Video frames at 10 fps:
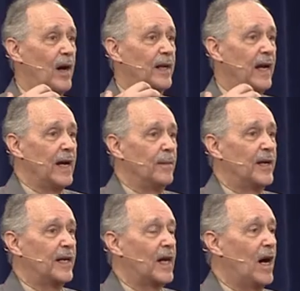Him
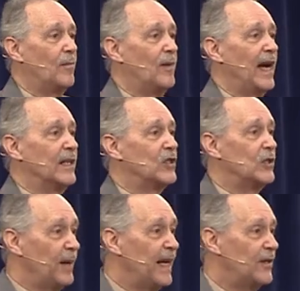to come and
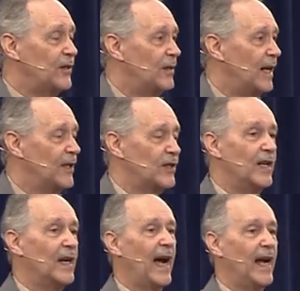speak to us
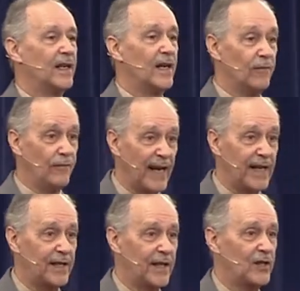and
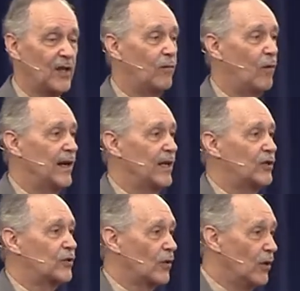convict us of what is
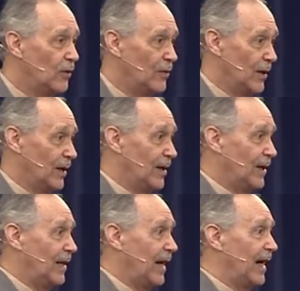true
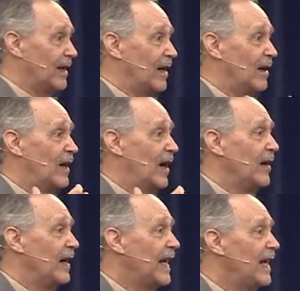and of our
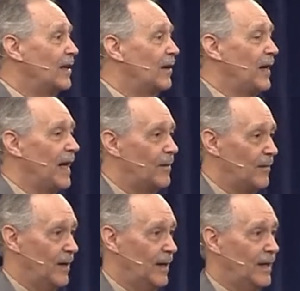need of Him.
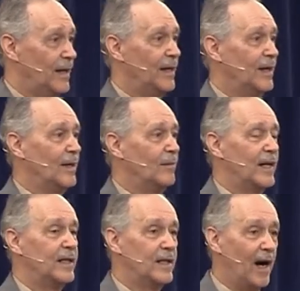
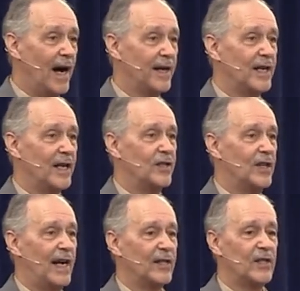But God does
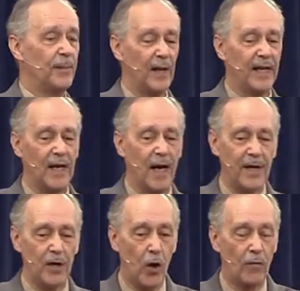not simply come
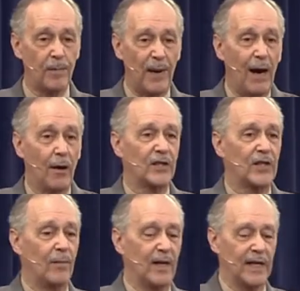and overpower
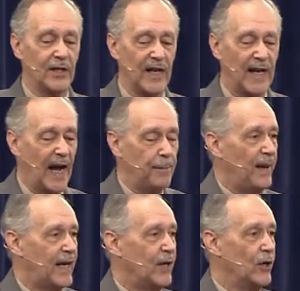somebody and say, I
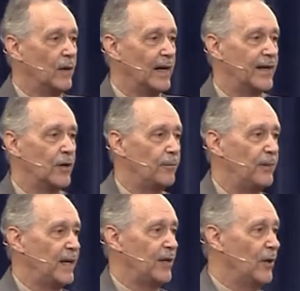pick you and I don't
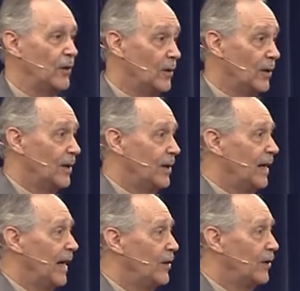pick you,
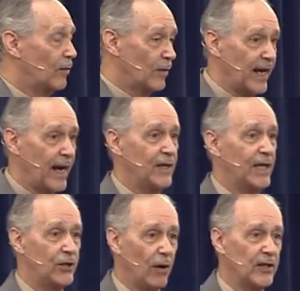and you don't really have any
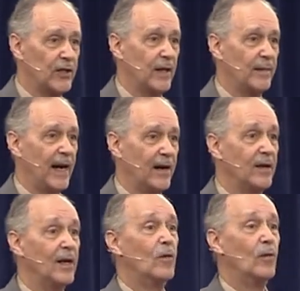choice in the matter.
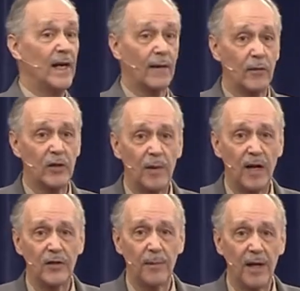We have a
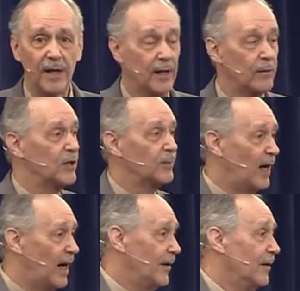responsibility to
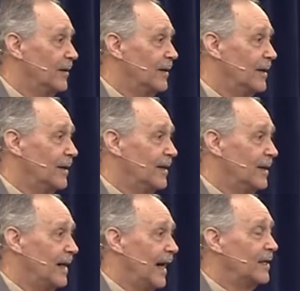respond.
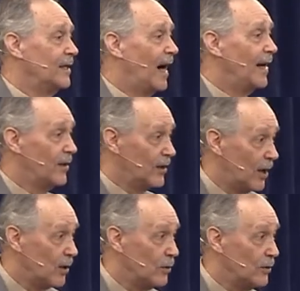And God
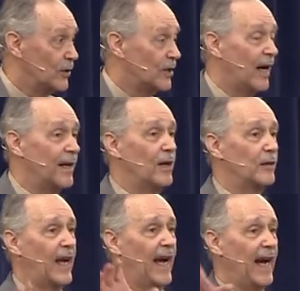knows, God
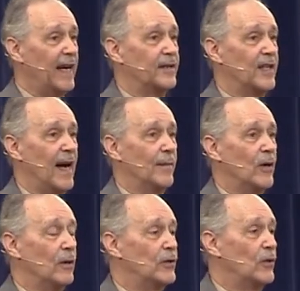knows ahead of time
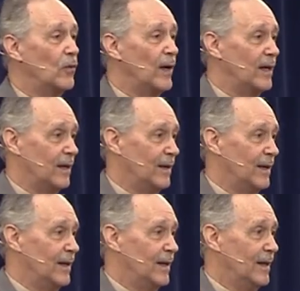those who will.
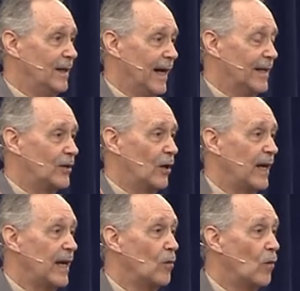And so
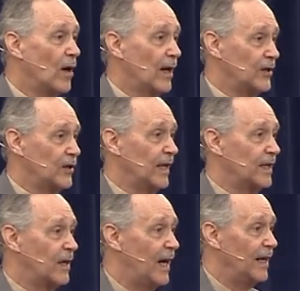He works in,
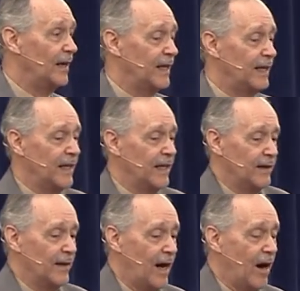in
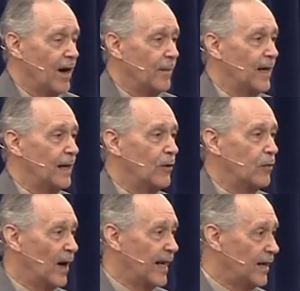harmony with
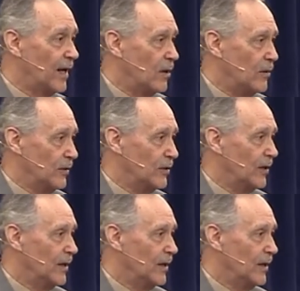what He knows.